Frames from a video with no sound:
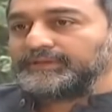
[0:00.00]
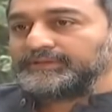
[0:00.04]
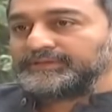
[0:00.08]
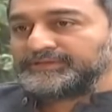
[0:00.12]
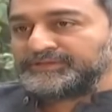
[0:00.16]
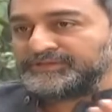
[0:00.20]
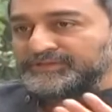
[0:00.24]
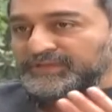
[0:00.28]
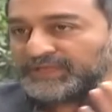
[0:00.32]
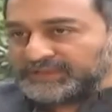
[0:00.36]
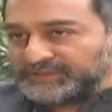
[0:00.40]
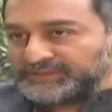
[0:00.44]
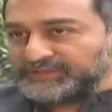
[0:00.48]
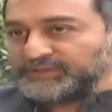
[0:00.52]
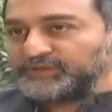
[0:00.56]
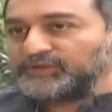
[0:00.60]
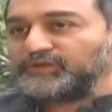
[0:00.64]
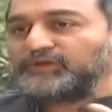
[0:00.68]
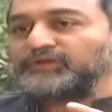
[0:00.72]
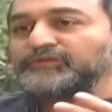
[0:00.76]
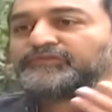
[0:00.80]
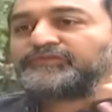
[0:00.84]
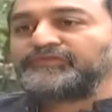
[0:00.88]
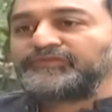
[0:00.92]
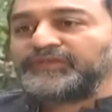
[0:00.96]
structure
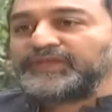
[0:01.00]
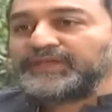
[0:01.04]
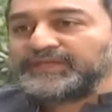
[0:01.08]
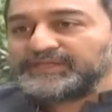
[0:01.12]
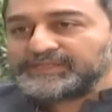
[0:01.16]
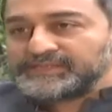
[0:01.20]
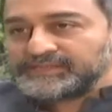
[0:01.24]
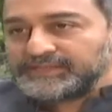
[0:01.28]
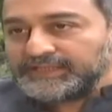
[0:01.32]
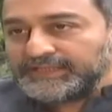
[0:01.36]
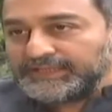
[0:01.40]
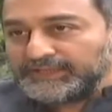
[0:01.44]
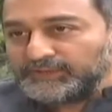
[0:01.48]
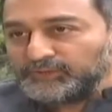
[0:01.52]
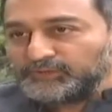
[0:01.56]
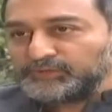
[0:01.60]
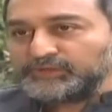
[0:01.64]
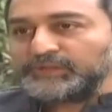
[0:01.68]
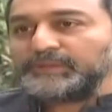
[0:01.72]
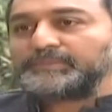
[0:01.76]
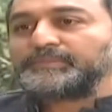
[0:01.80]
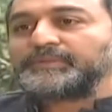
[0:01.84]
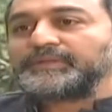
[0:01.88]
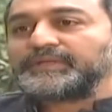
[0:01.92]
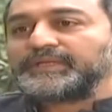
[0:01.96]
or a face in
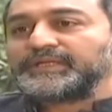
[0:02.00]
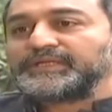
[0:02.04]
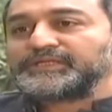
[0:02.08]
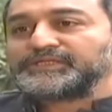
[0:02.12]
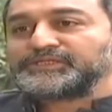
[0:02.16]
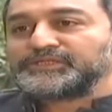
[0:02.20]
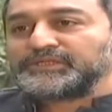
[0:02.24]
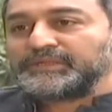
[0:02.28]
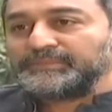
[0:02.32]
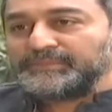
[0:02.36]
Uttar Pradesh